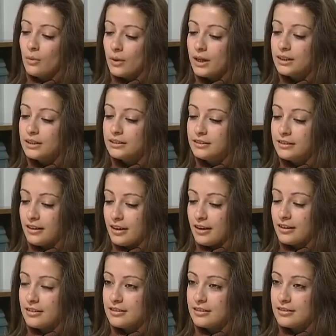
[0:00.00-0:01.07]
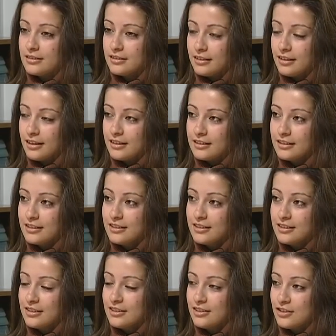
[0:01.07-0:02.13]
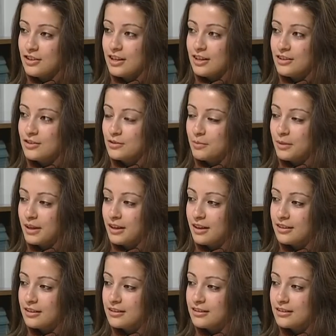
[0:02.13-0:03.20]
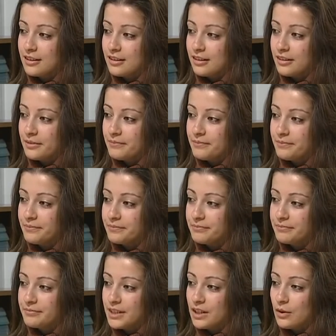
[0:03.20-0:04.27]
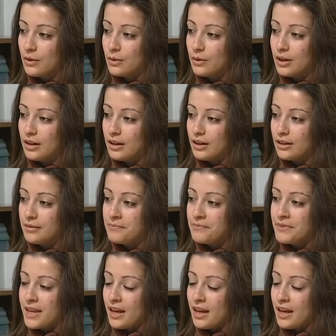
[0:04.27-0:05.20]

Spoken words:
Well, yes, it changed because I